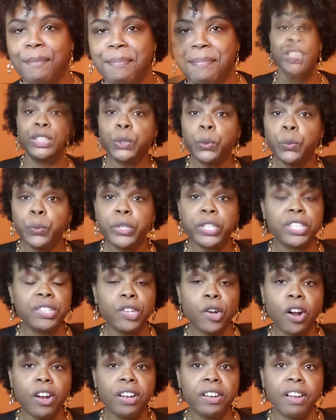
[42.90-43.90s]
So we're
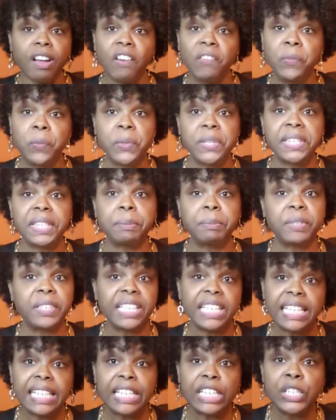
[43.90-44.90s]
starting off with some
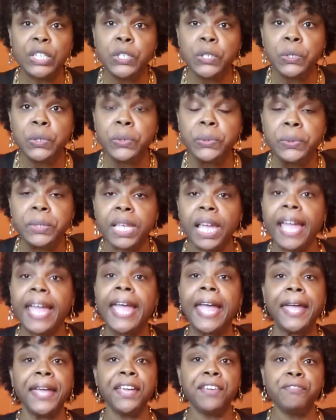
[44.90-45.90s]
good news.
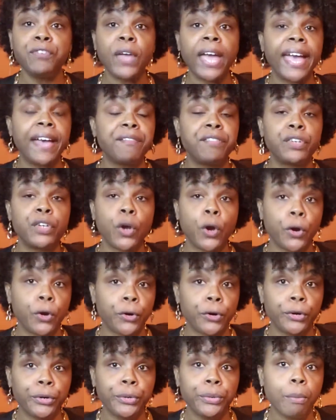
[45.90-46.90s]
If you haven't
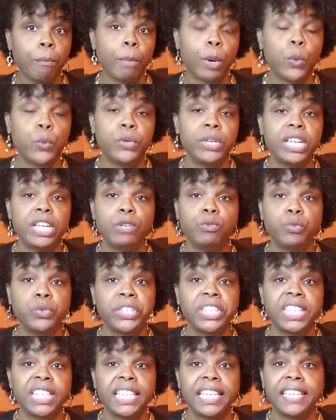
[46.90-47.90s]
heard, Monique
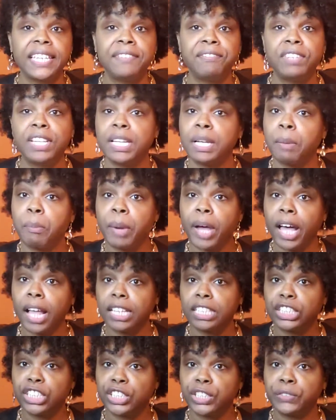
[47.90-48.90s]
received an
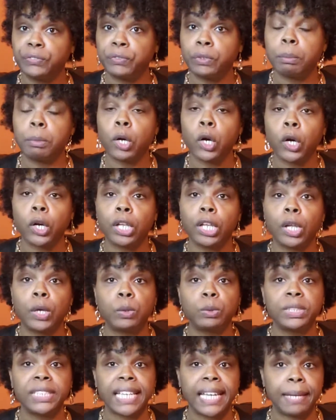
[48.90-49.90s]
apology from her
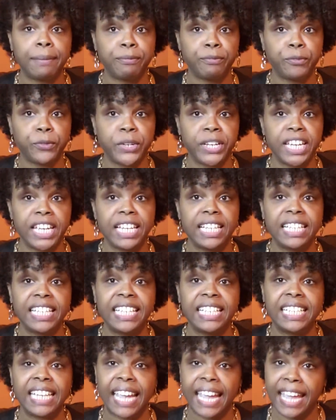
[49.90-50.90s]
longtime friend,
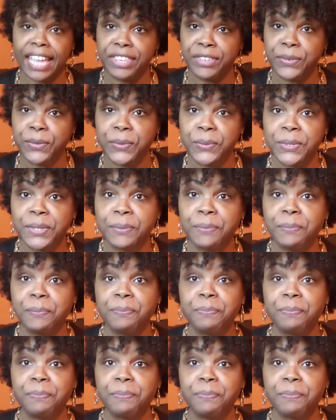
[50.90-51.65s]
Lee Daniels.